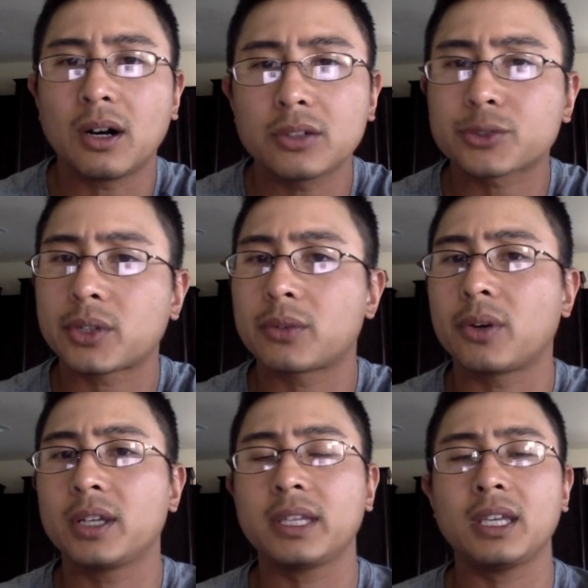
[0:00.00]
ultra
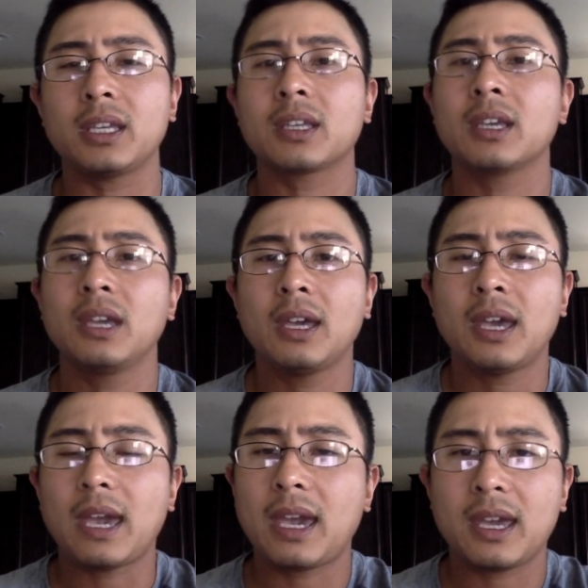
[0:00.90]
running,
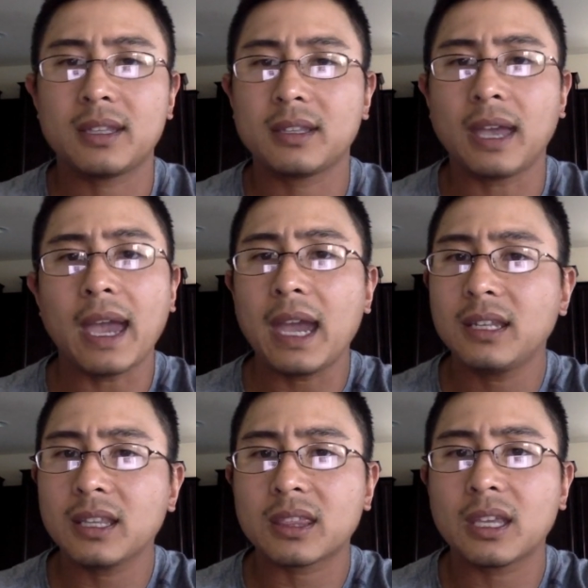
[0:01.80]
and
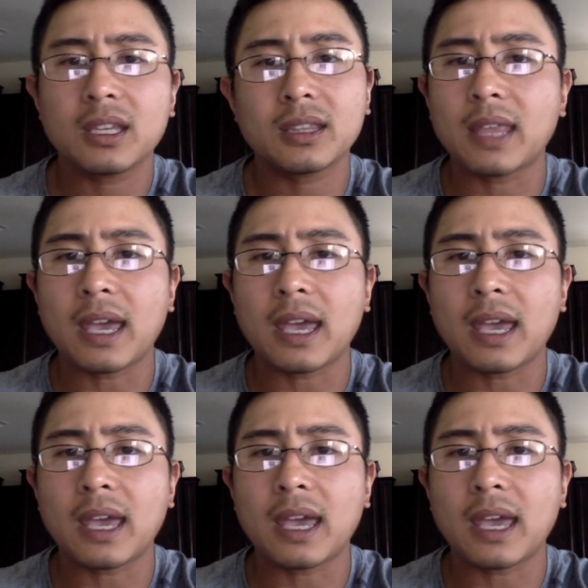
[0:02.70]
anything